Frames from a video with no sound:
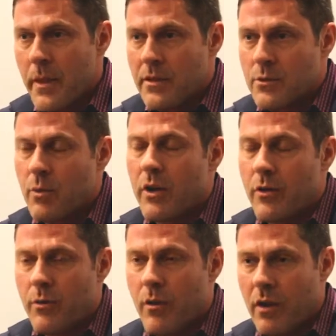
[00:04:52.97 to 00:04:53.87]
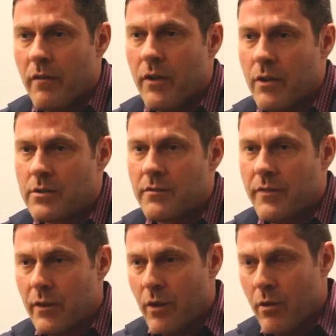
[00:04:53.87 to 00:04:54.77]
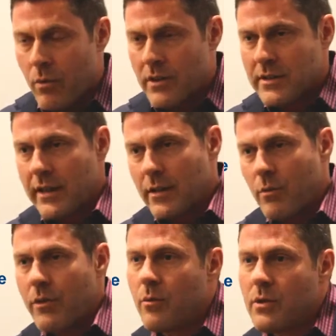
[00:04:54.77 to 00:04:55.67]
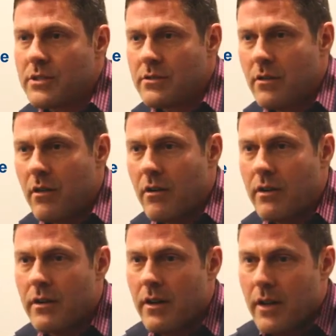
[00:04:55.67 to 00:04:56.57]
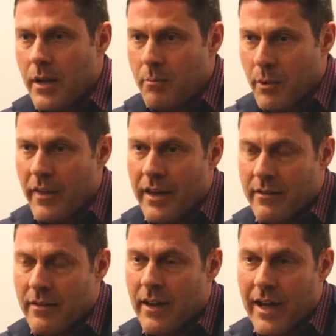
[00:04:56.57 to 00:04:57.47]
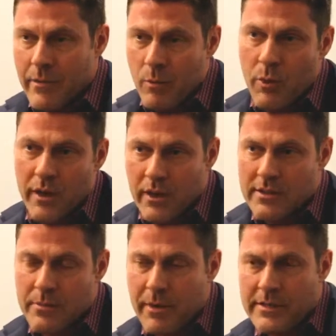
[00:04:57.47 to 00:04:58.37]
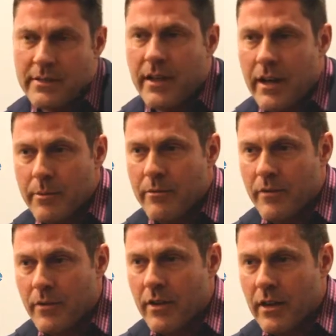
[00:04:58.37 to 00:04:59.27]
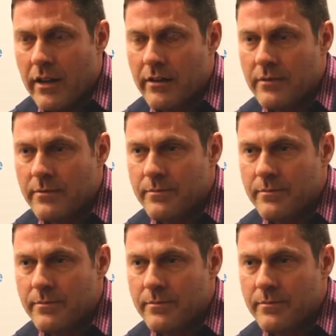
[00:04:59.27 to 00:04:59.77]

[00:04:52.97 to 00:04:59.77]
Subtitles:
So we go through all of those and figure out exactly what their wishes are and put that in the document. We can customize the document for the client.